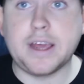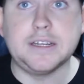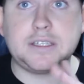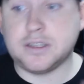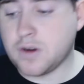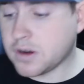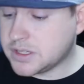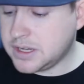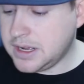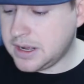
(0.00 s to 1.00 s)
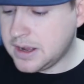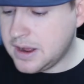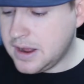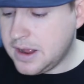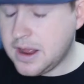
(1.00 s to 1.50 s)
and Zdarsky,
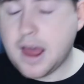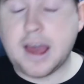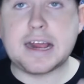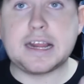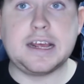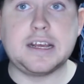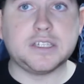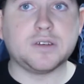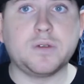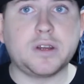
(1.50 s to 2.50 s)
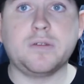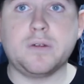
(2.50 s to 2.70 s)
I think, is a really,